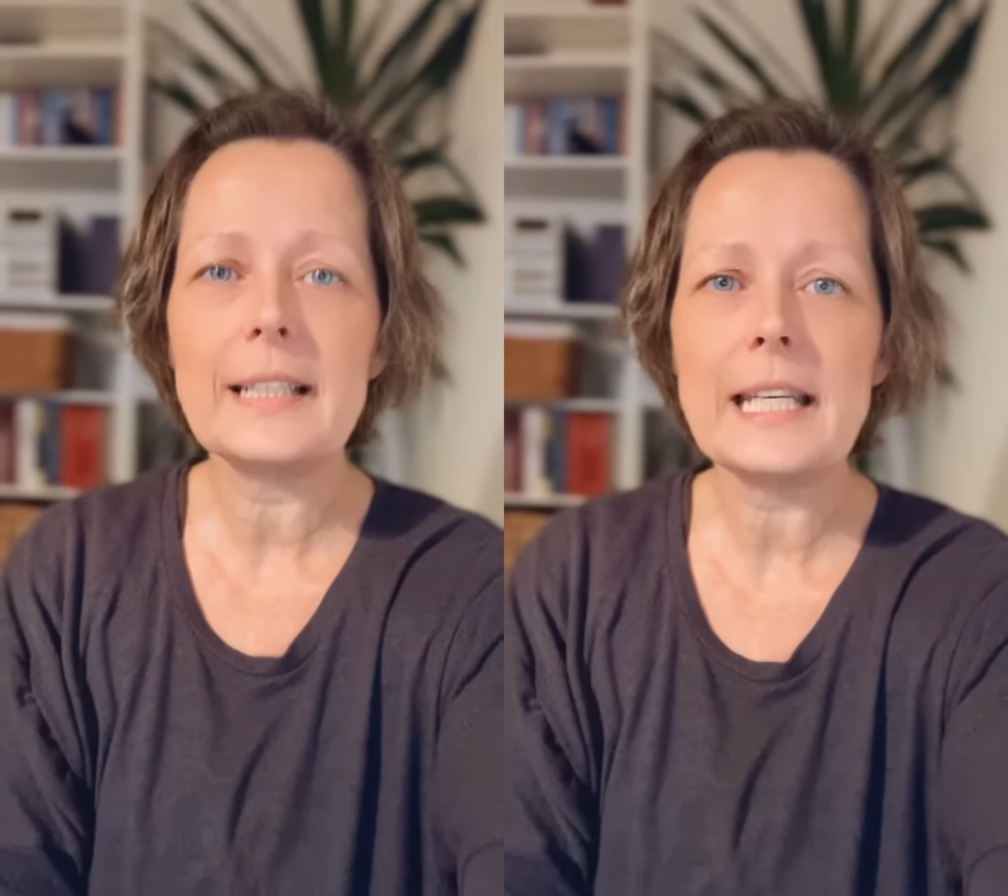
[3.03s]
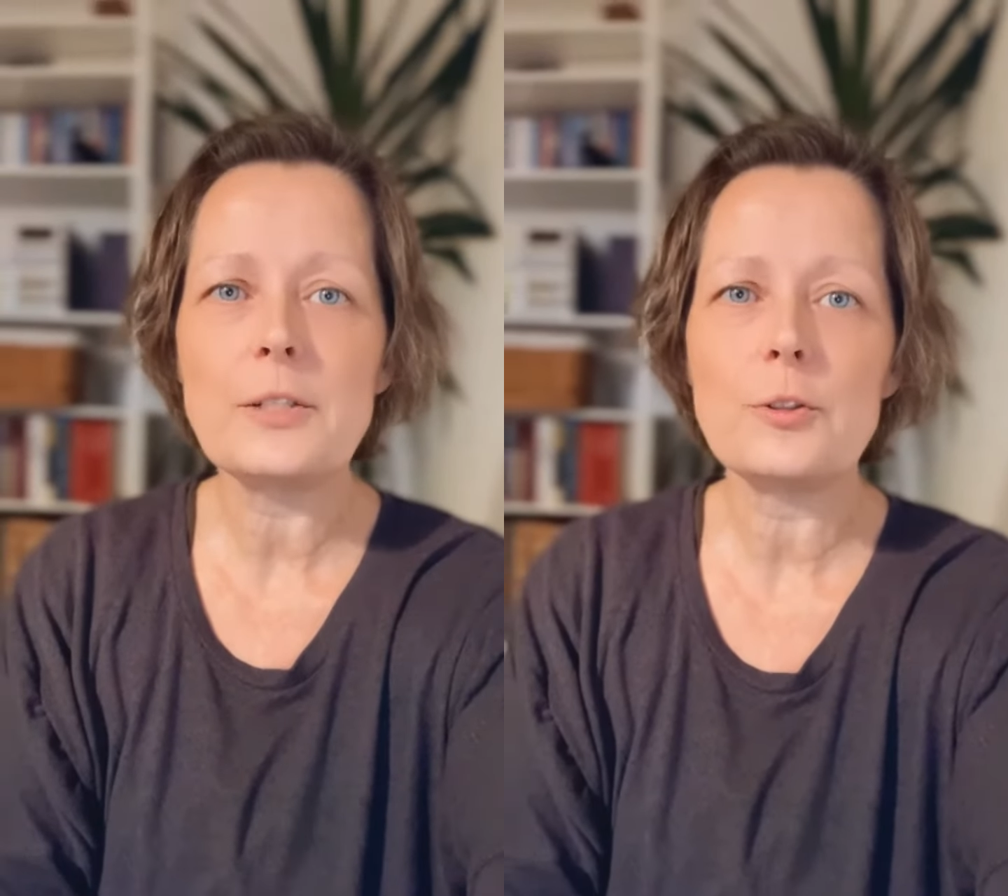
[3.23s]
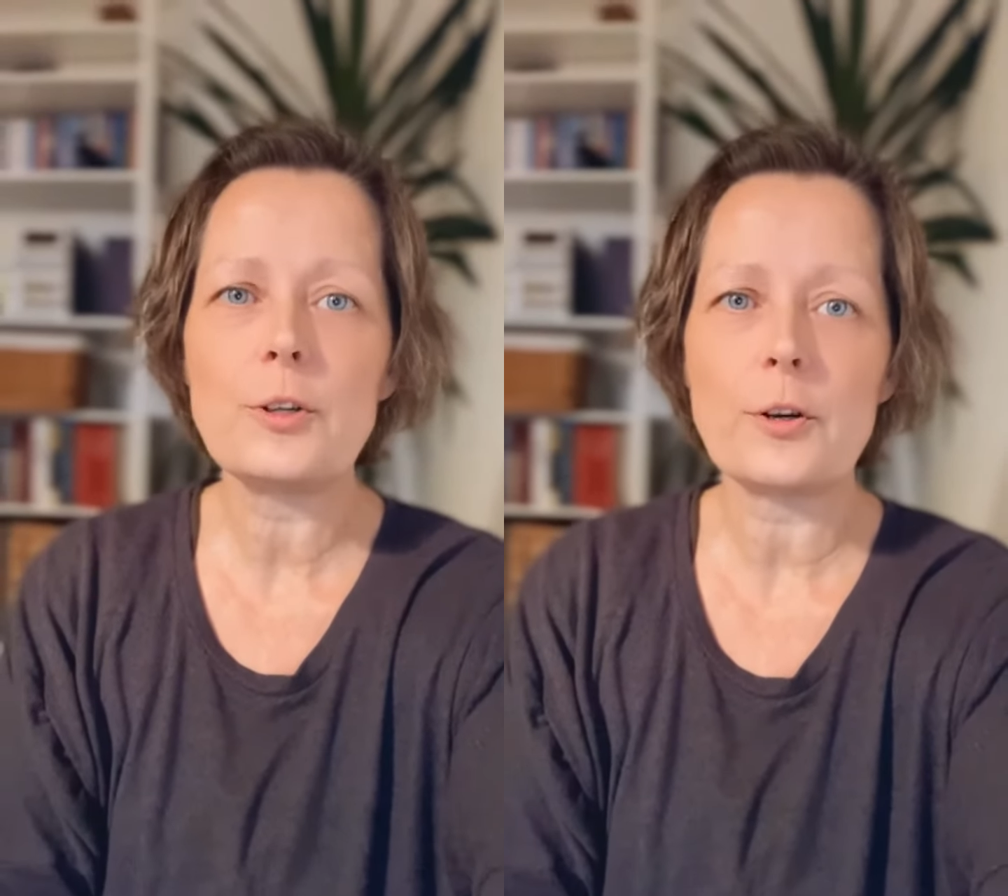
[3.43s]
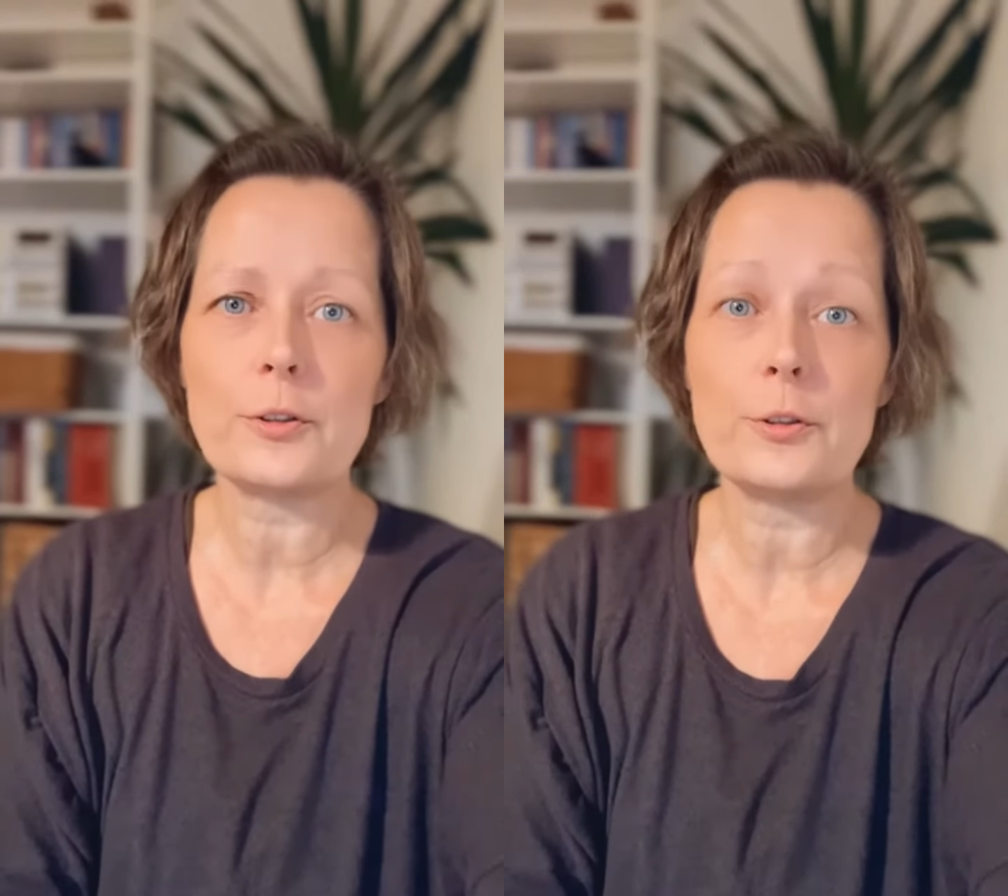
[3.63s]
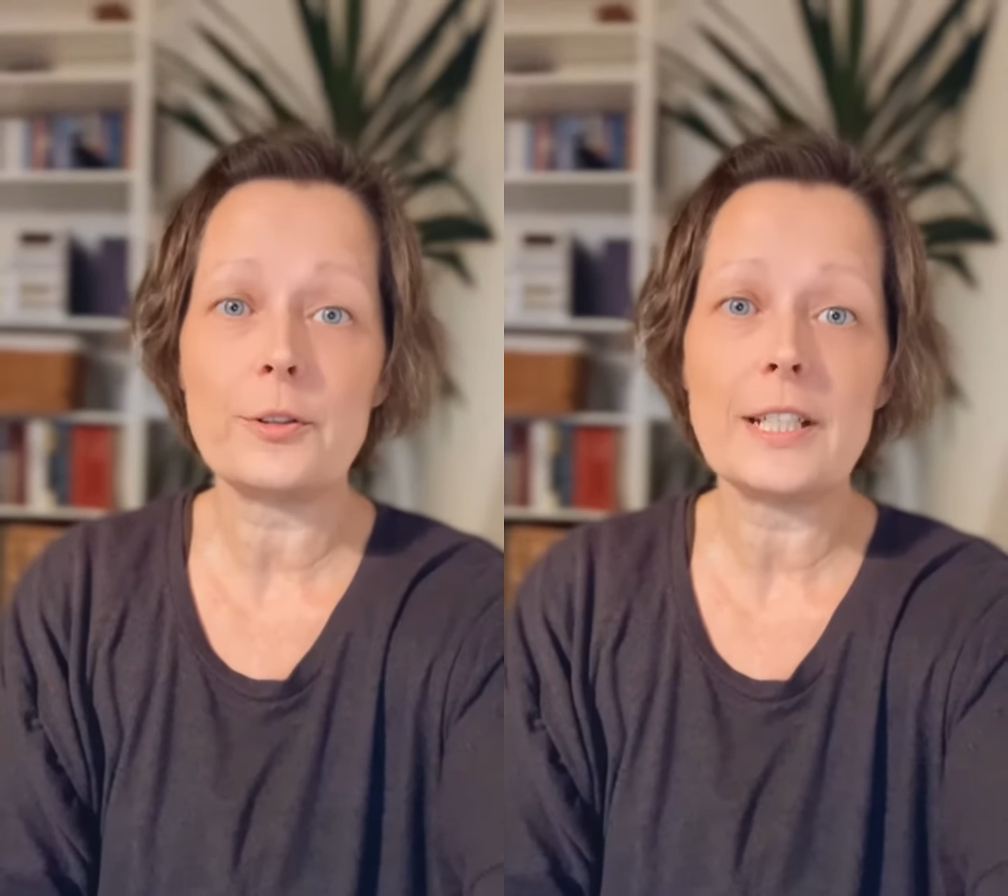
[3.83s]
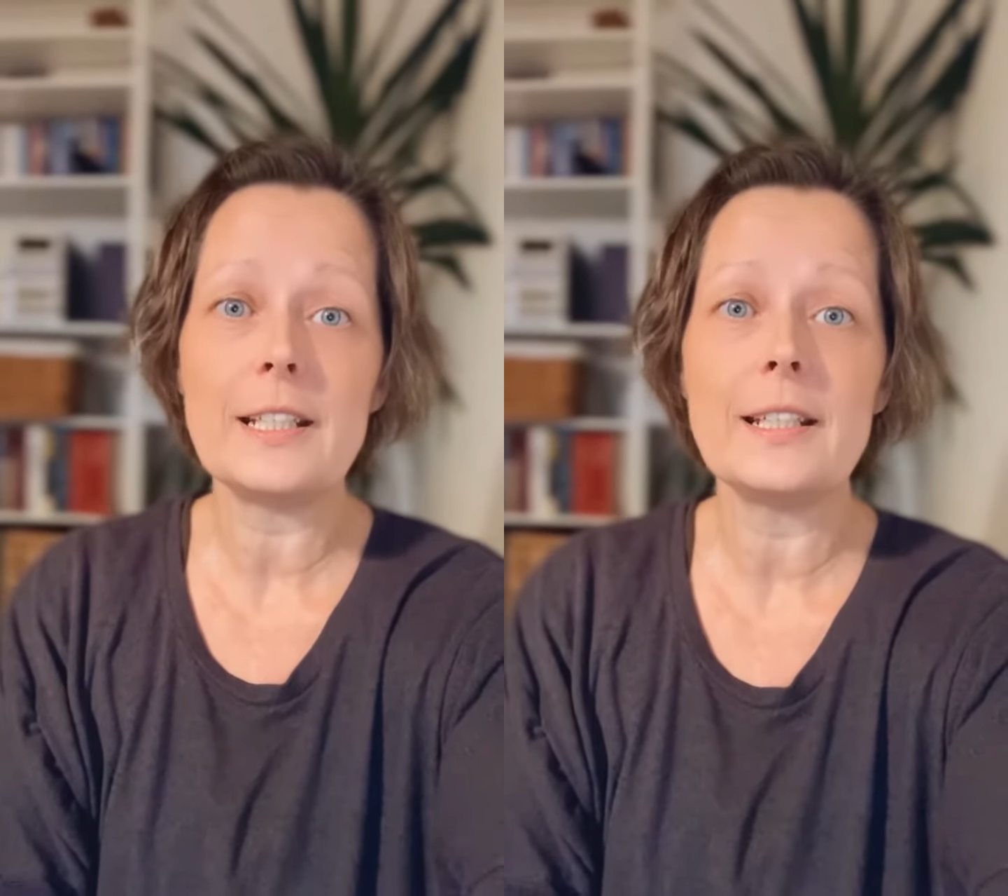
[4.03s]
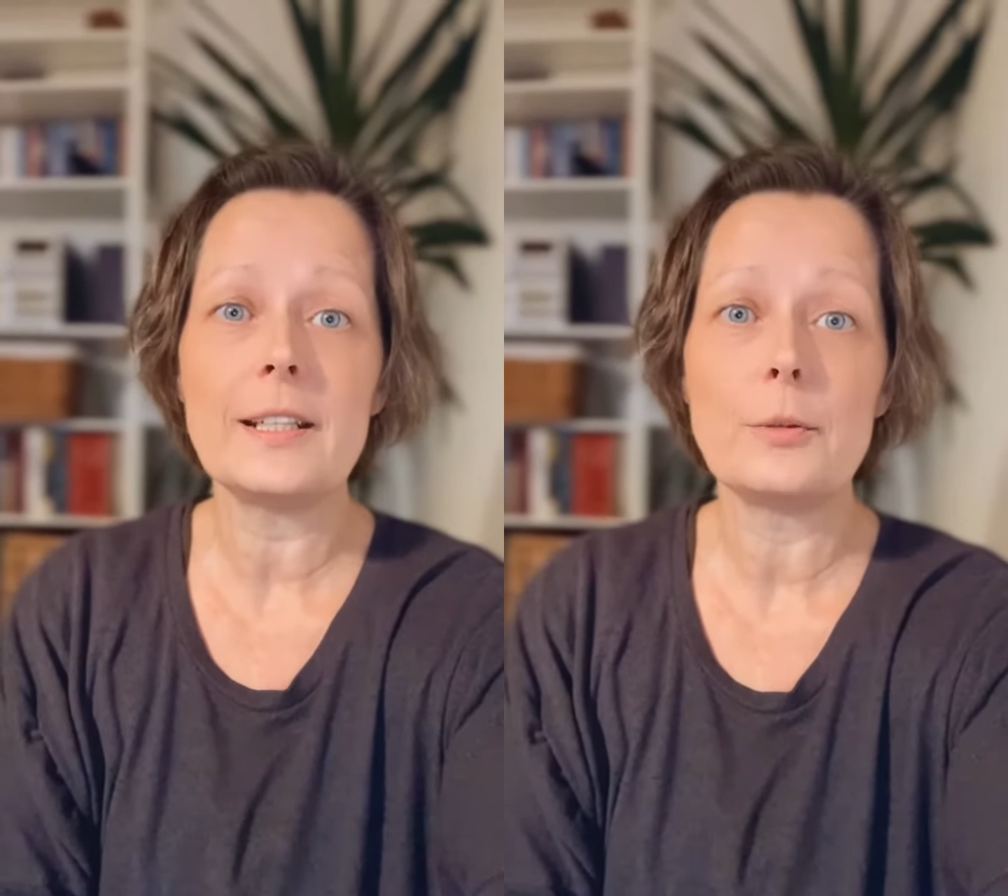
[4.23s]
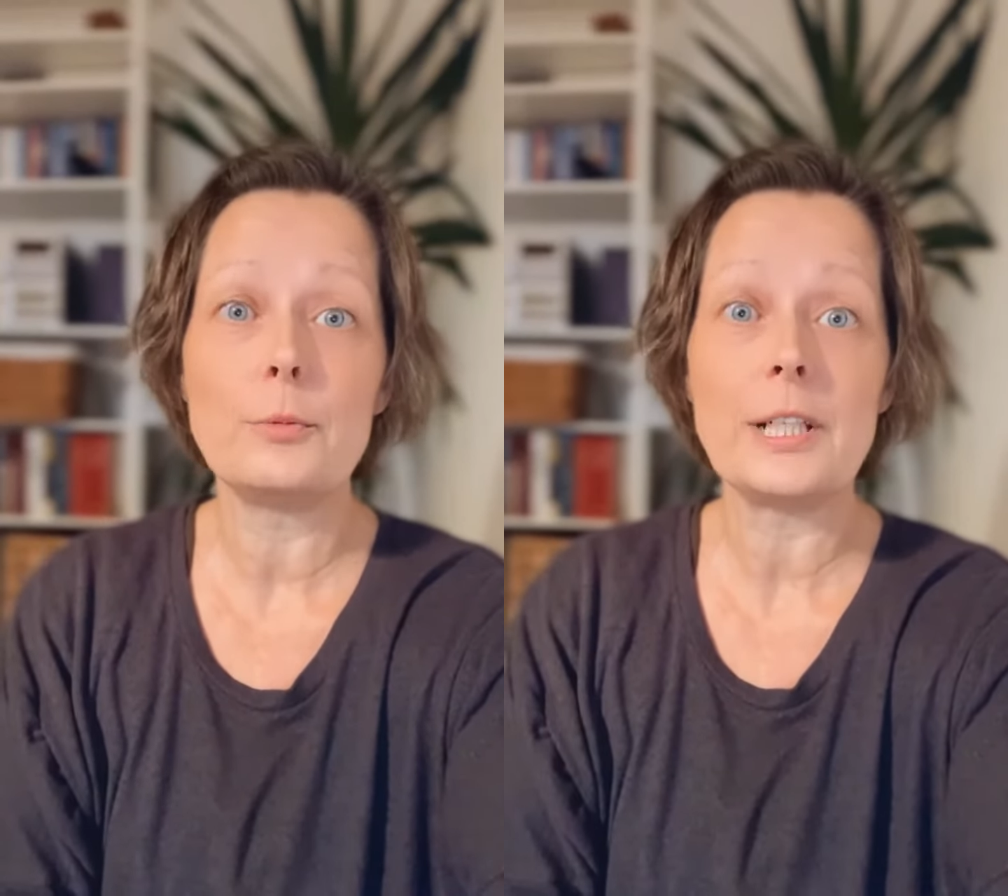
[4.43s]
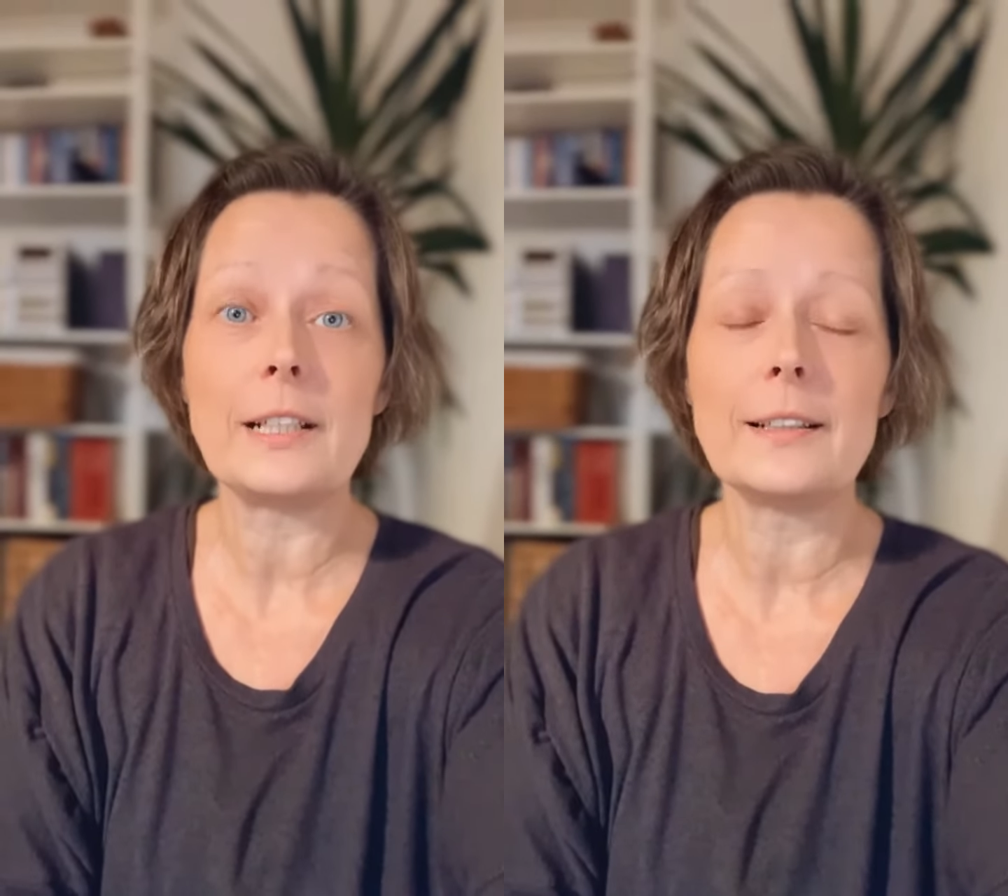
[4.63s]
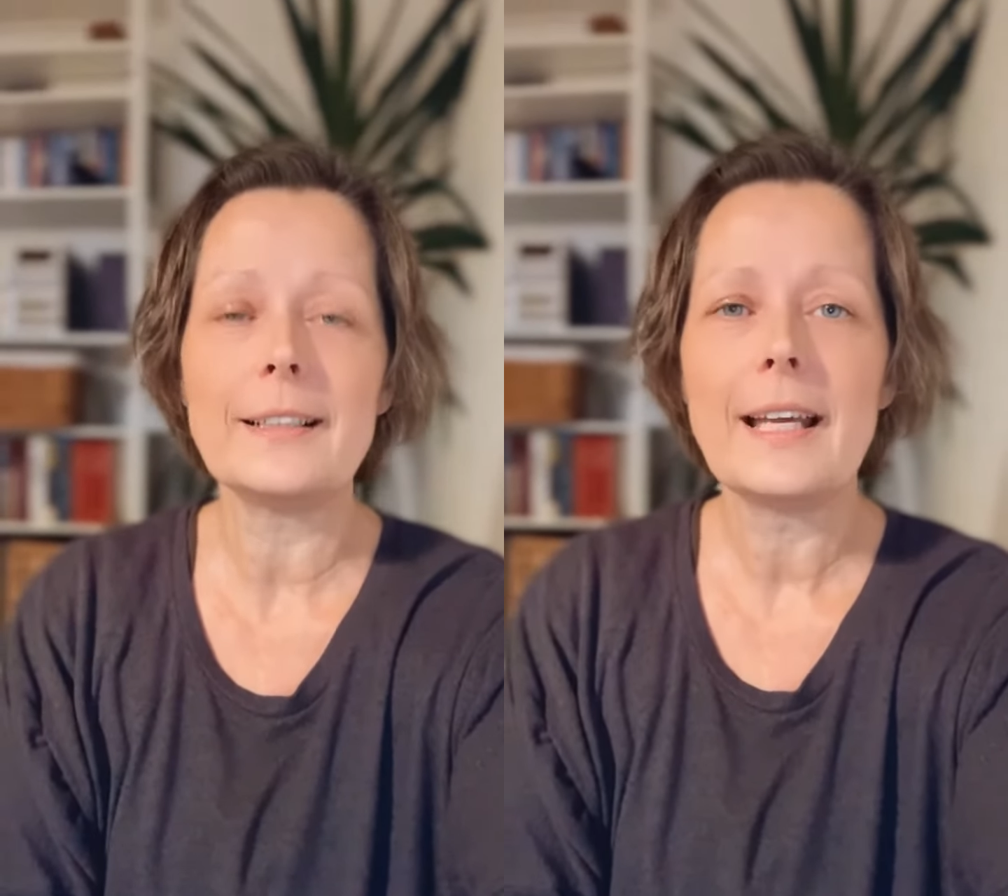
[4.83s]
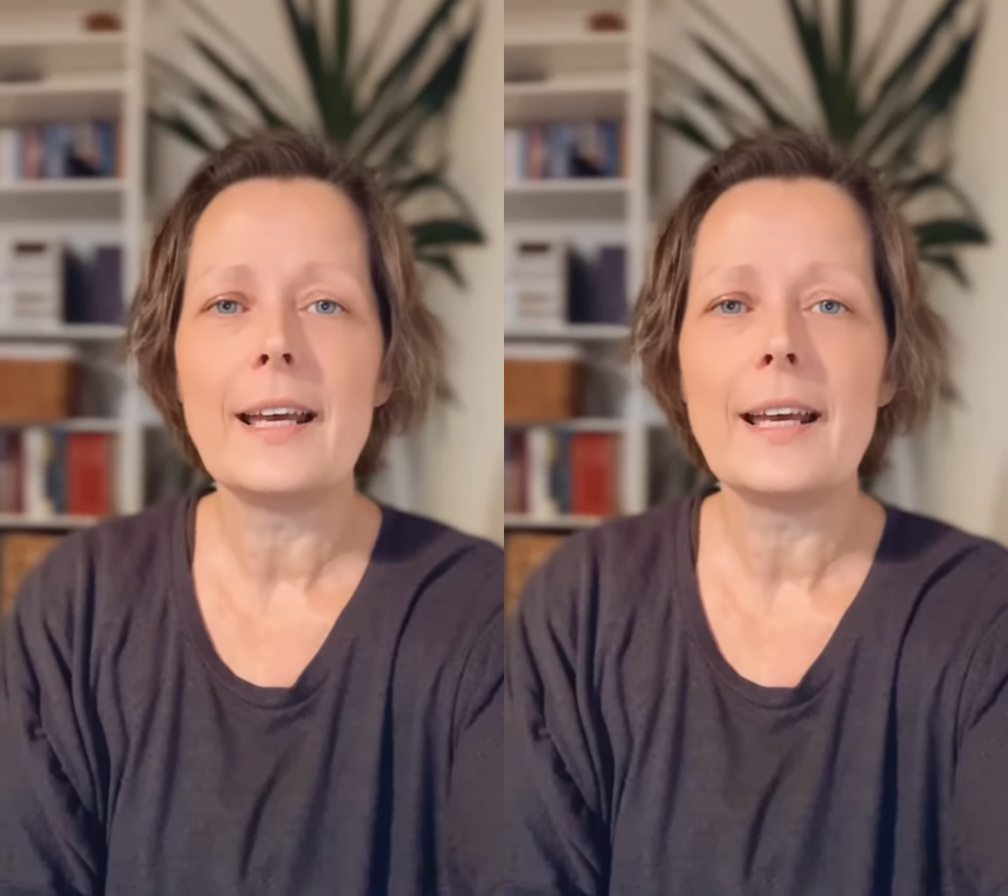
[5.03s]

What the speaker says: introductory reel